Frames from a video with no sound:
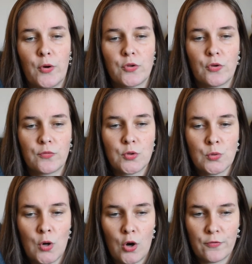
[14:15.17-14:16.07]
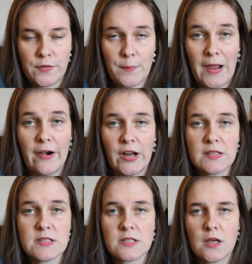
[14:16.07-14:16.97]
point of view of the
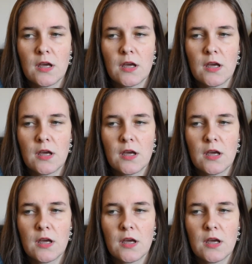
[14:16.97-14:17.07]
parents